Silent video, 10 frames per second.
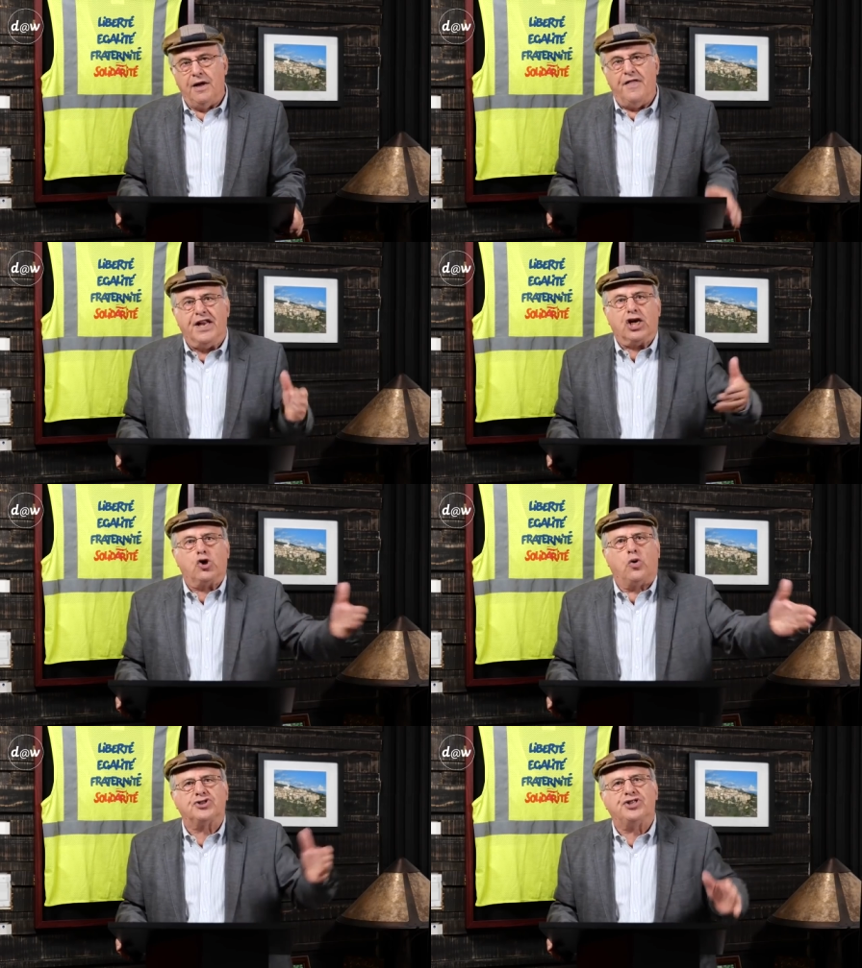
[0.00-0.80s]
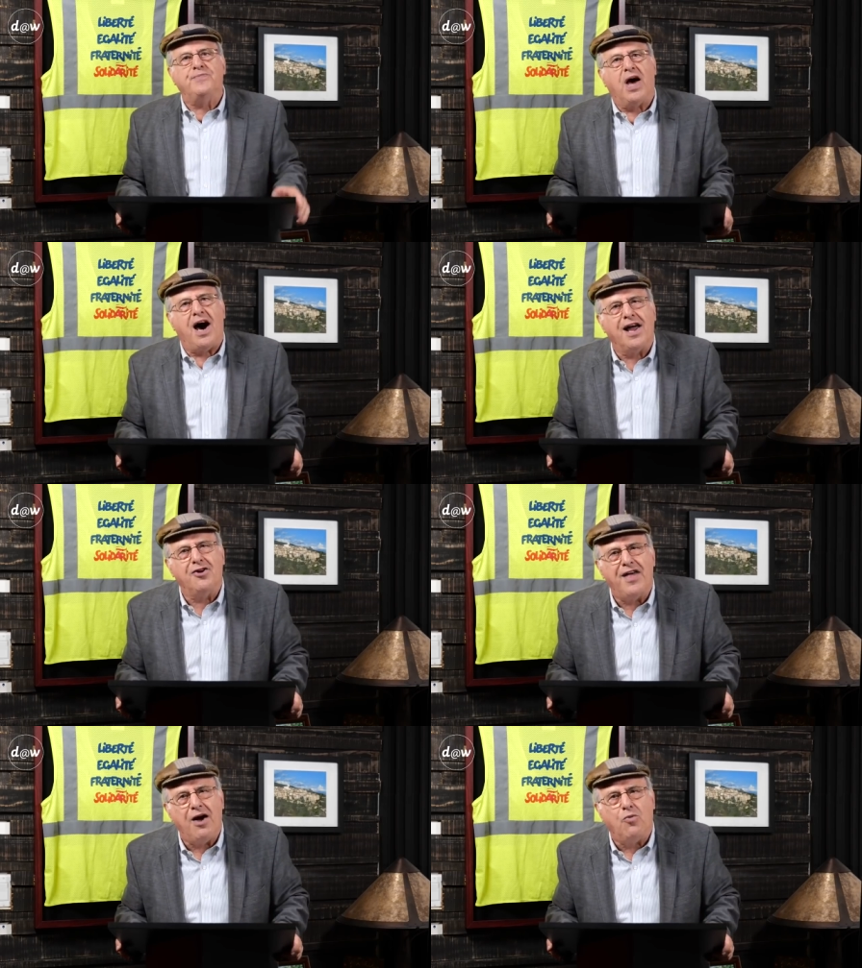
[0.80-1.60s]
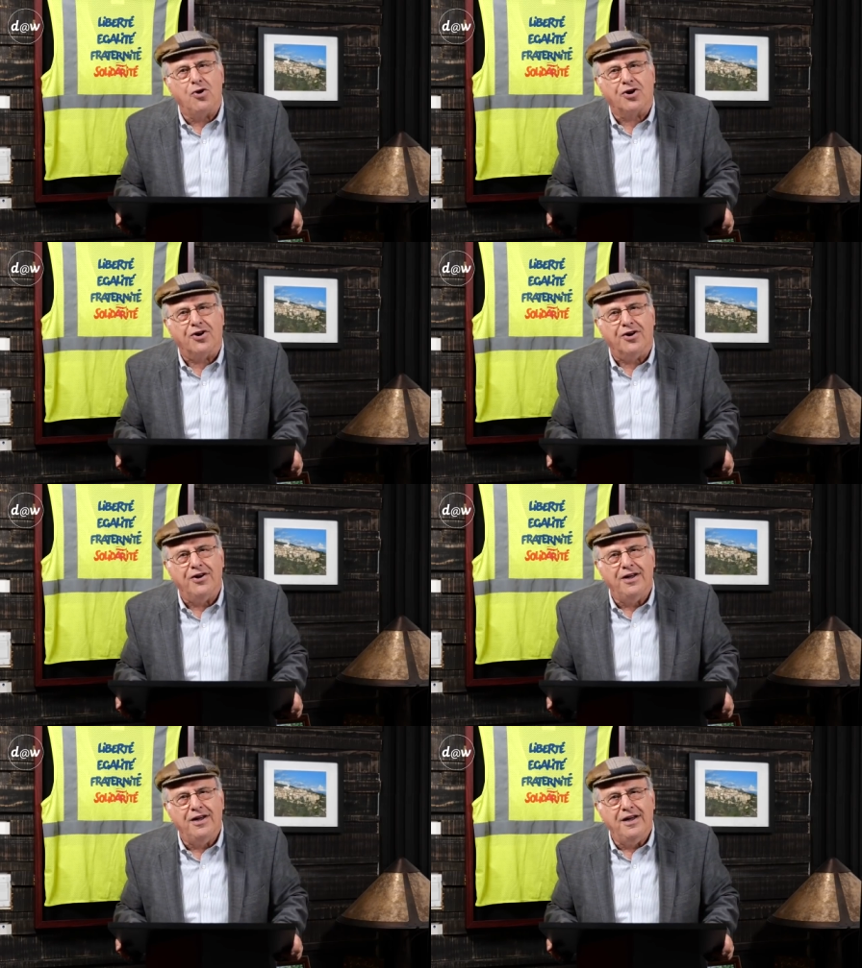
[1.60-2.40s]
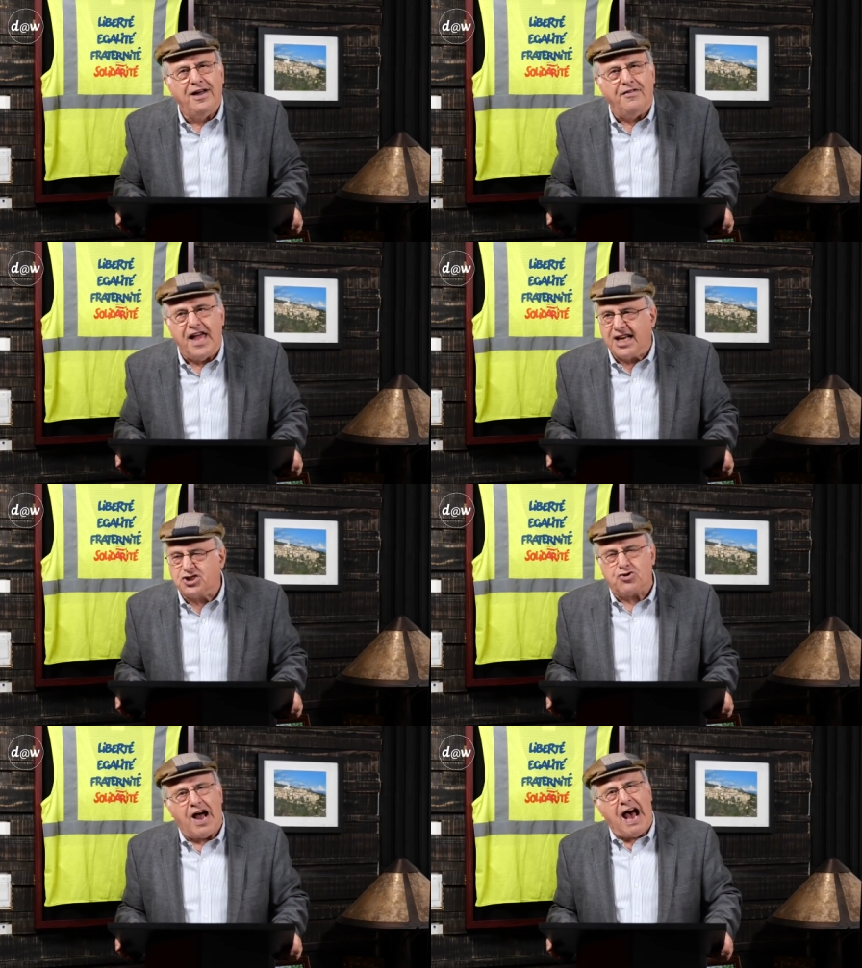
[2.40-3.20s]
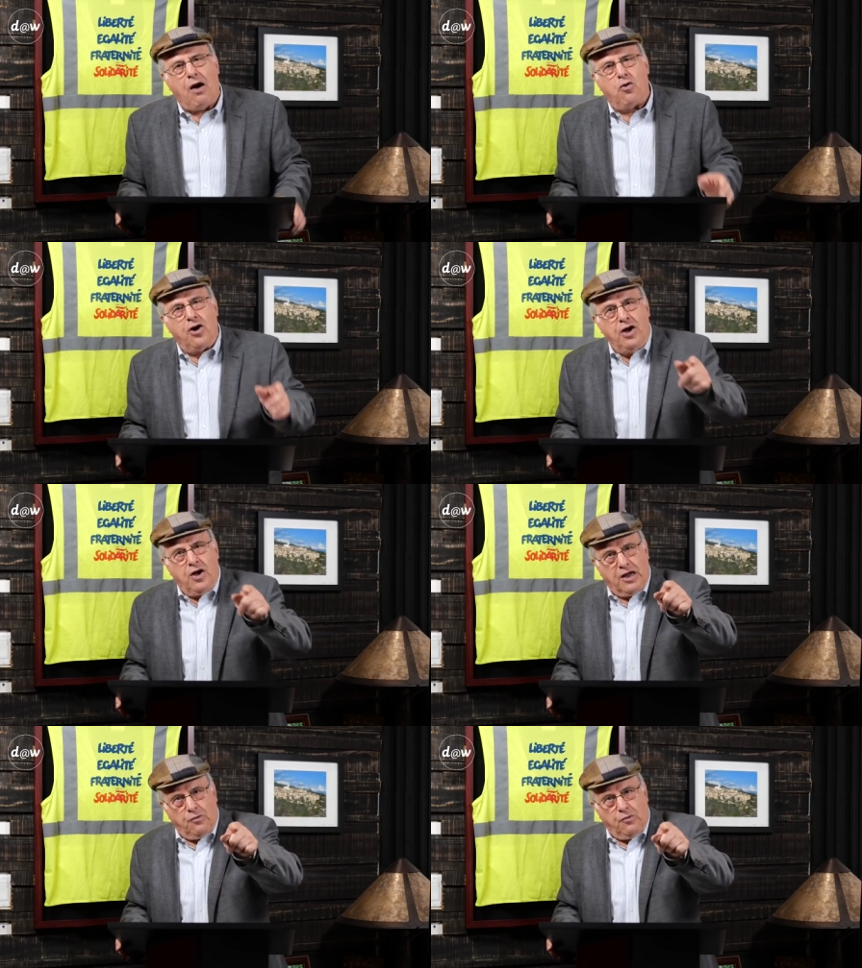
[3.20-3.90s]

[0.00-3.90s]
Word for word: than it cost him to hire that worker. The extra hour